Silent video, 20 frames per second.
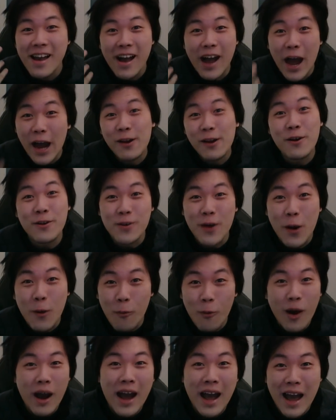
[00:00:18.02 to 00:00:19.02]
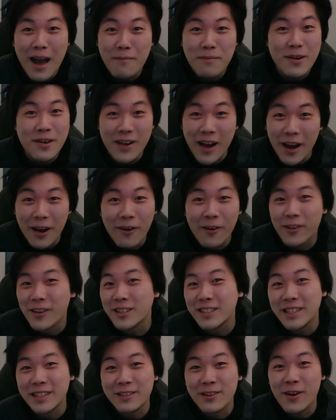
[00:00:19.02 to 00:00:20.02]
I don't know what happened, I
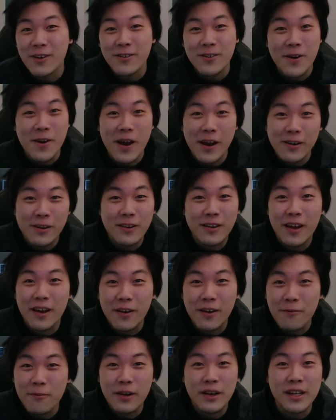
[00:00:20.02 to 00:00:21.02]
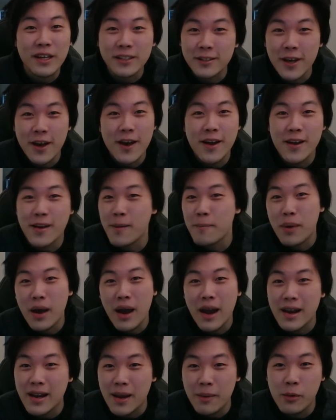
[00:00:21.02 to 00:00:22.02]
honestly don't know. I look like a freaking turnip,
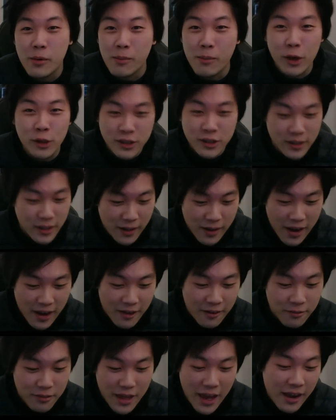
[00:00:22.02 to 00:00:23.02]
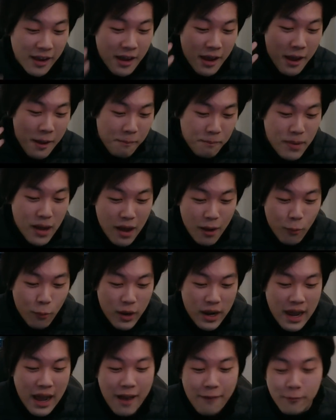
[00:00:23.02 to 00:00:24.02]
pineapple monster kind of thing. But
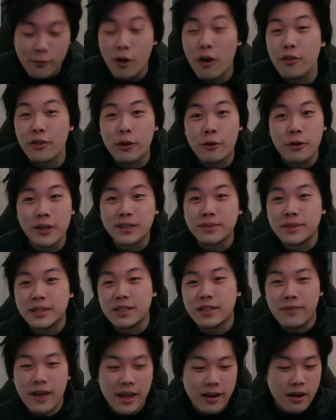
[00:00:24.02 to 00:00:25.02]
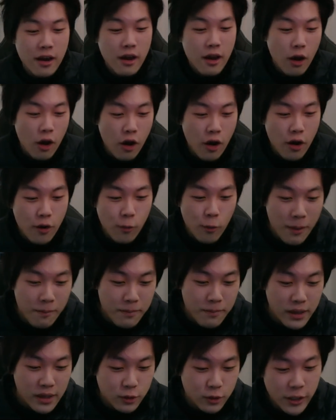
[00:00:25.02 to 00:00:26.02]
we have got the Christmas event on One
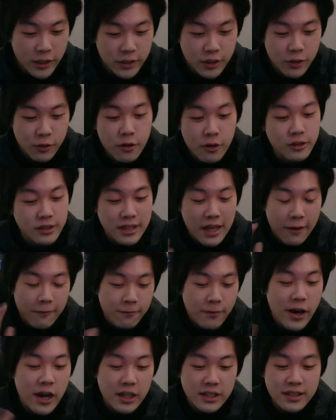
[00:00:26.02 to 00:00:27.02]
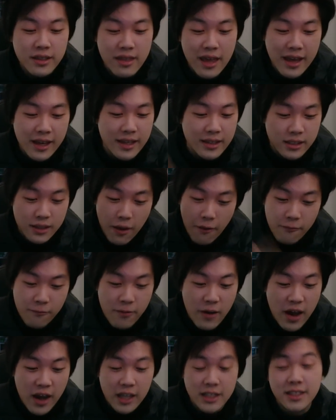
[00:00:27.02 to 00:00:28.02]
Piece Treasure Cruise. Now, first things
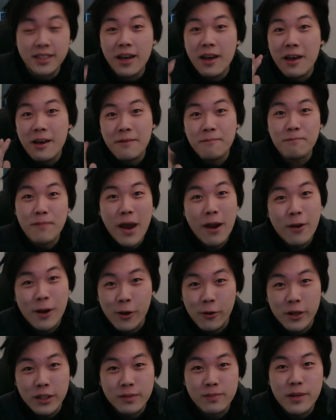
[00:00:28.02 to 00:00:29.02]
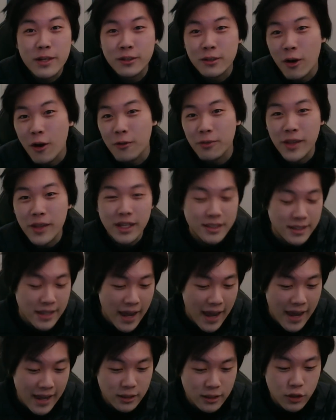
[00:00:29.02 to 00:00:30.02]
first, Merry Christmas on this
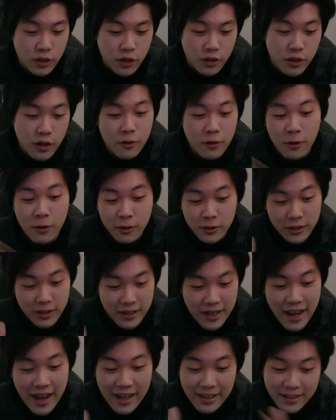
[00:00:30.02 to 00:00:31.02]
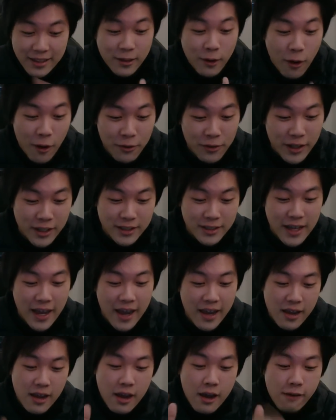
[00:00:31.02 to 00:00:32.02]
day to you, not today, as in on this
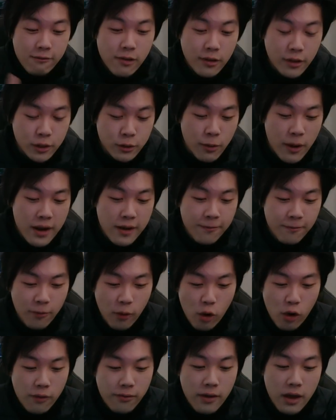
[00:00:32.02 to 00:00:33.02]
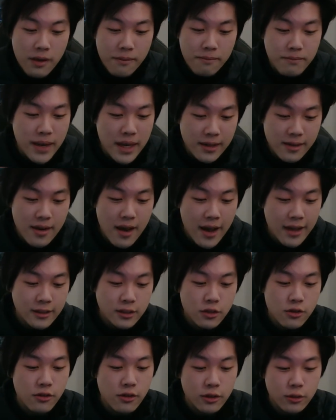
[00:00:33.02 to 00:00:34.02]
day, from the 24th midnight
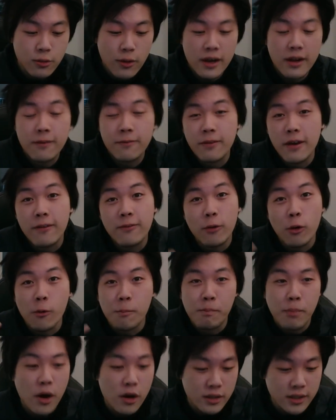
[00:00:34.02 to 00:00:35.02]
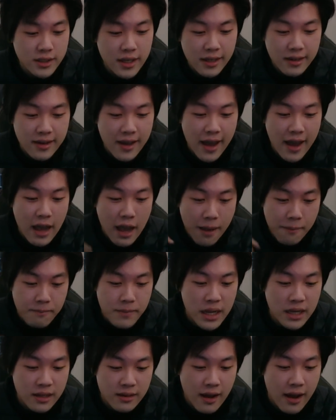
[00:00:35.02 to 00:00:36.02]
to the 25th or Boxing Day
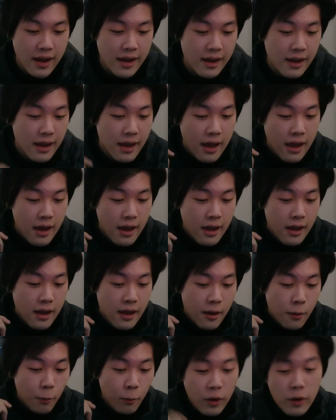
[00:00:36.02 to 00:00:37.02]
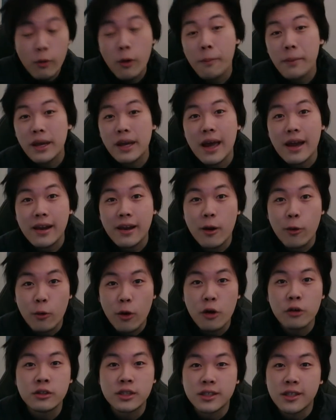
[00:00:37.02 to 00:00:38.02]
midnight. We will be getting a
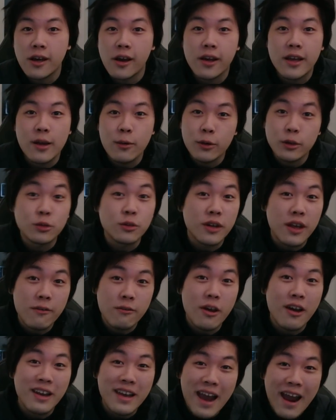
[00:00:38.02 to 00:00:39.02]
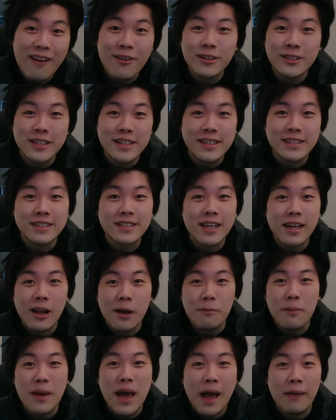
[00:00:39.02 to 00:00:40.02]
roast turkey, which will give you a guaranteed skill
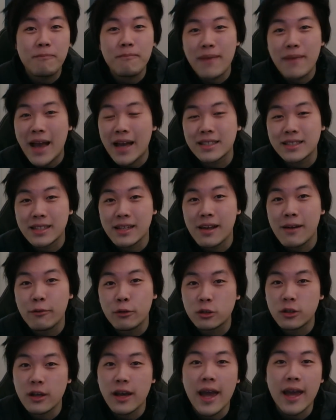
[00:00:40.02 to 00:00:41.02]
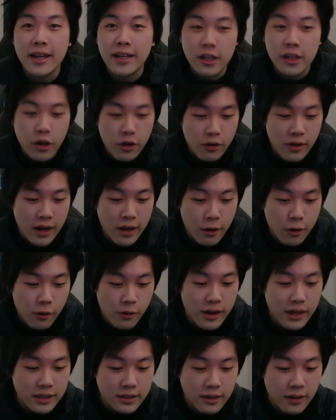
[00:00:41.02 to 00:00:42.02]
up and max level to any unit who
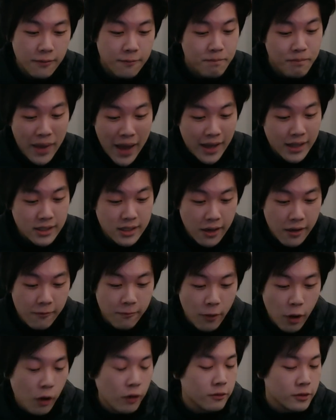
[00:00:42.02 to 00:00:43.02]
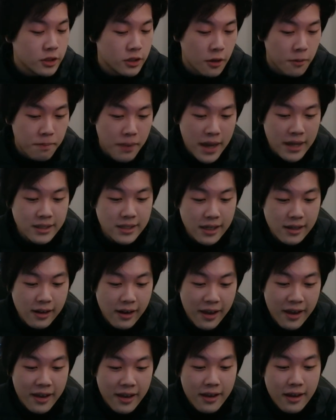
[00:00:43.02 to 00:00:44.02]
is max evolved. So
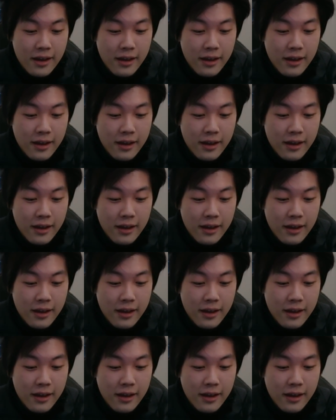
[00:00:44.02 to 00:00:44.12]
basically,